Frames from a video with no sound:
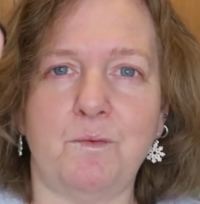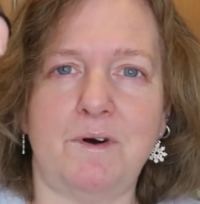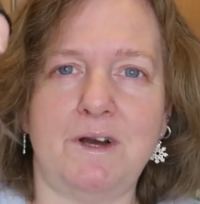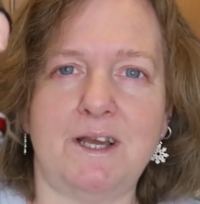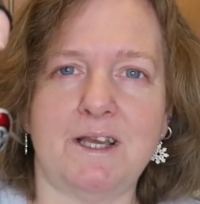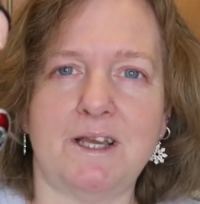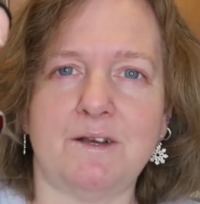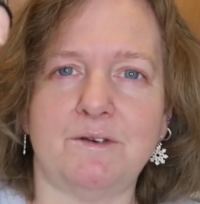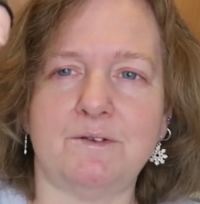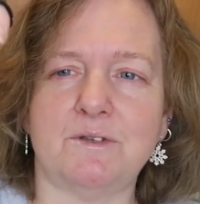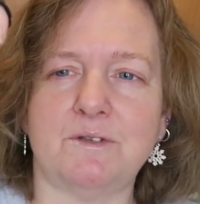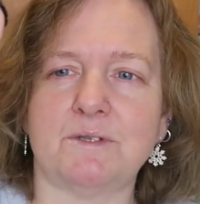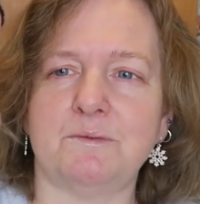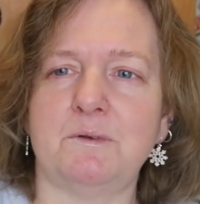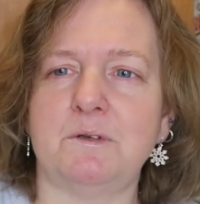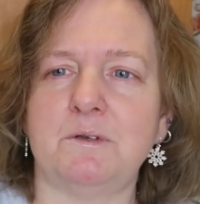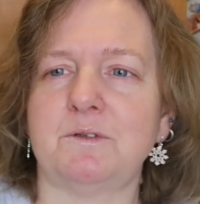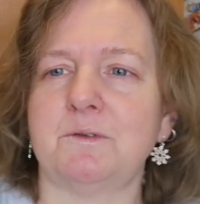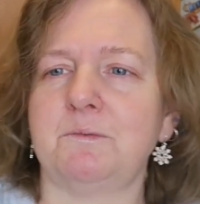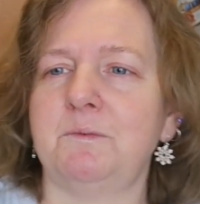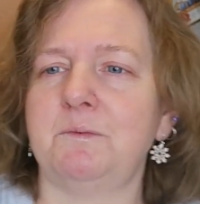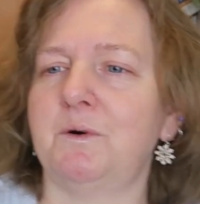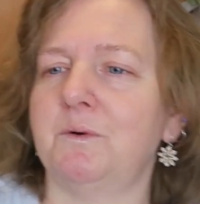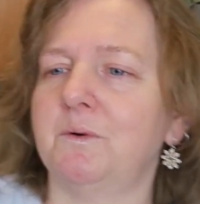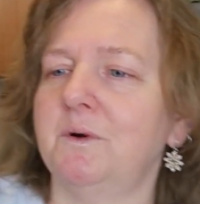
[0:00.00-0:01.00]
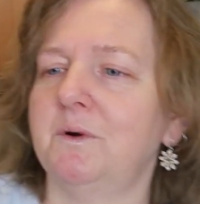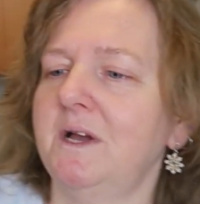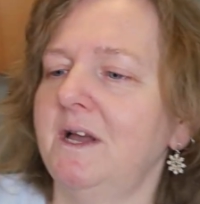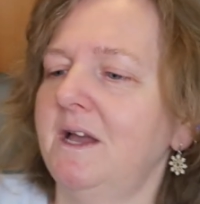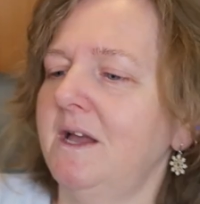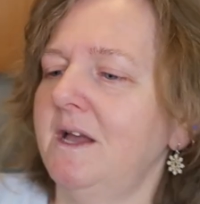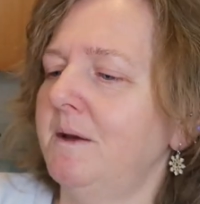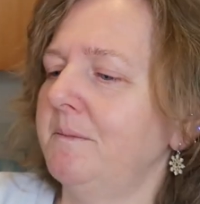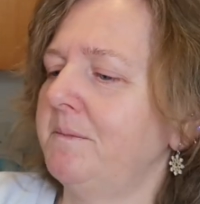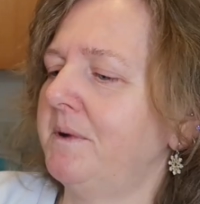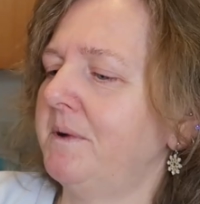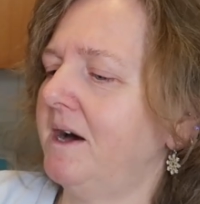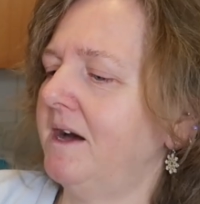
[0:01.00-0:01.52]
why I go so small,
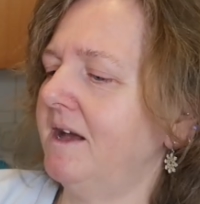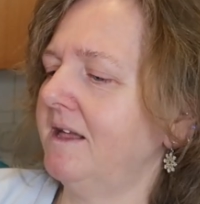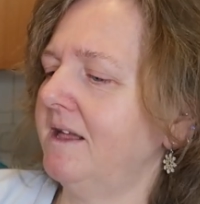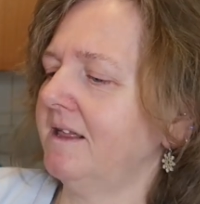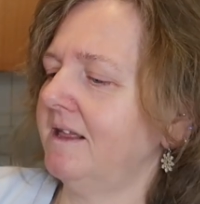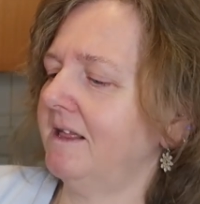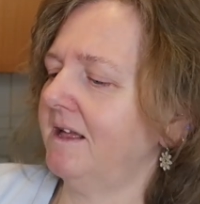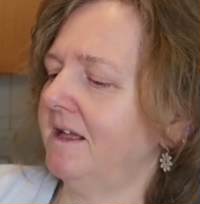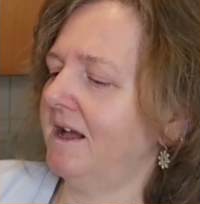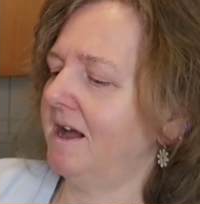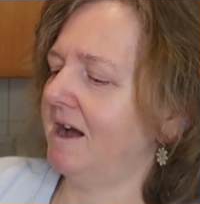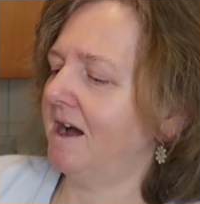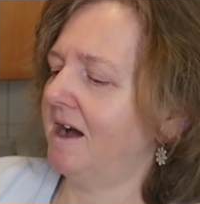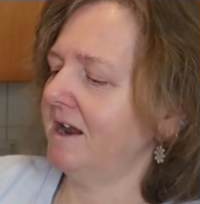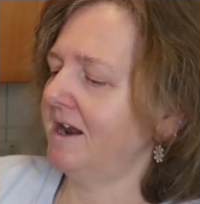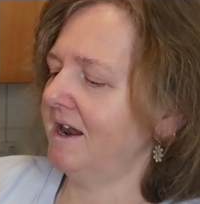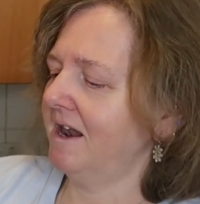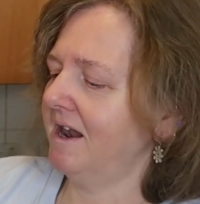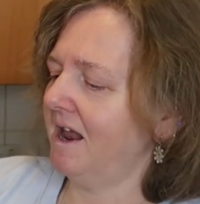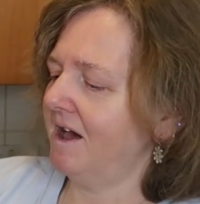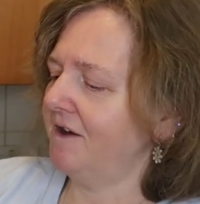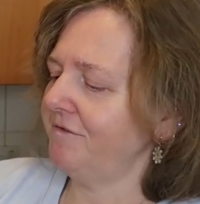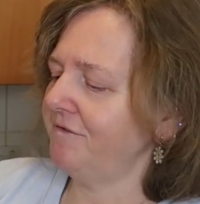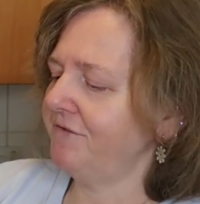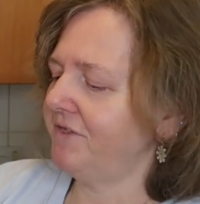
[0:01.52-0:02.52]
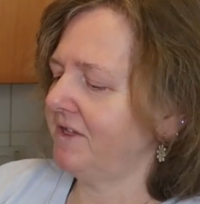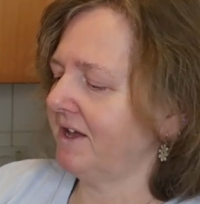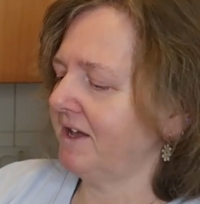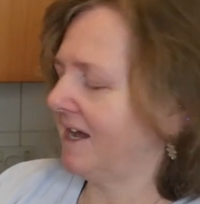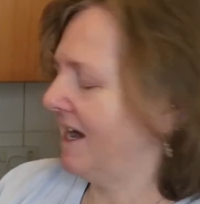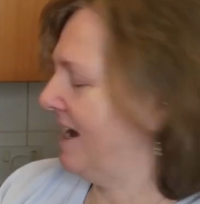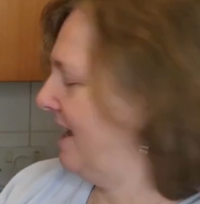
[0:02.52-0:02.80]
but I love the